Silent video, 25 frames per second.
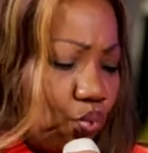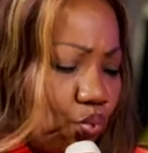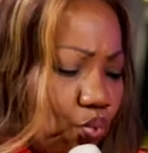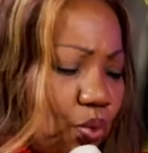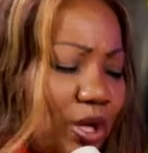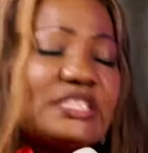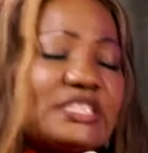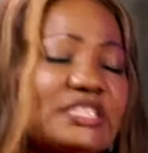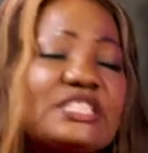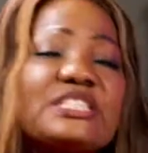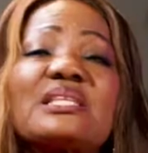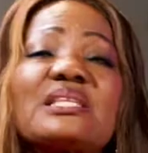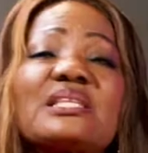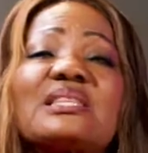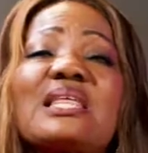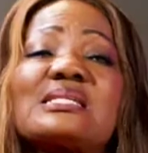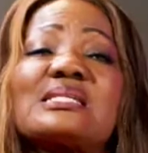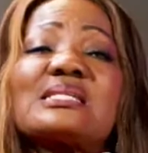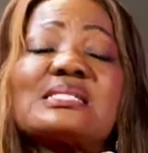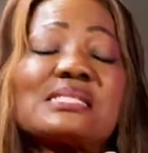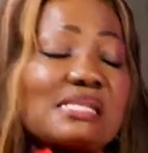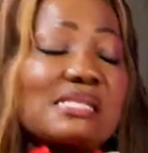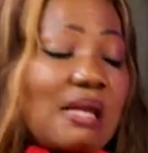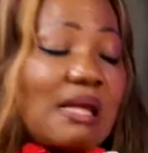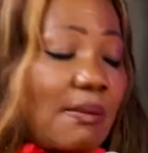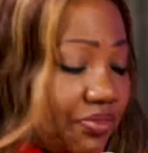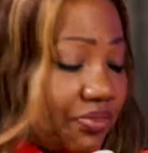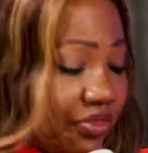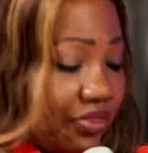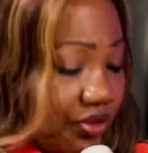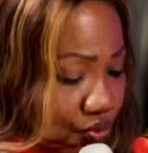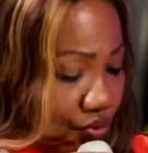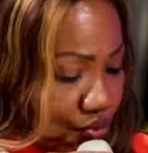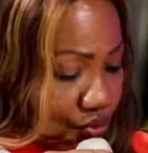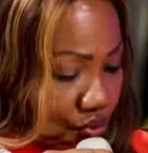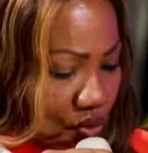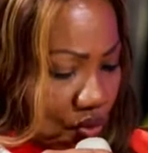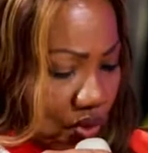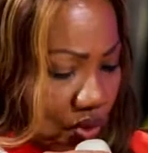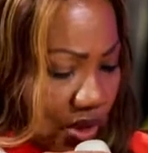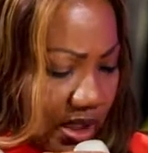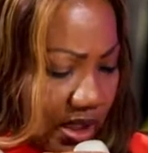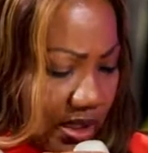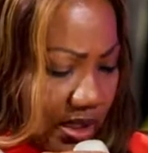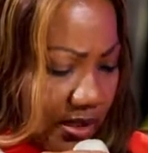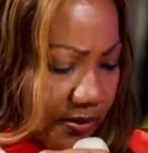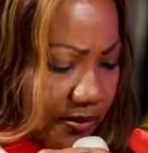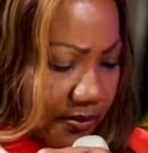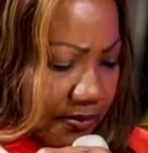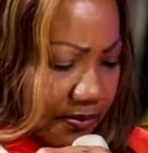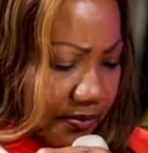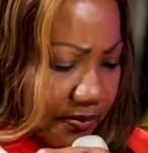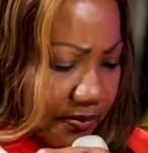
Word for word: when she does something wrong,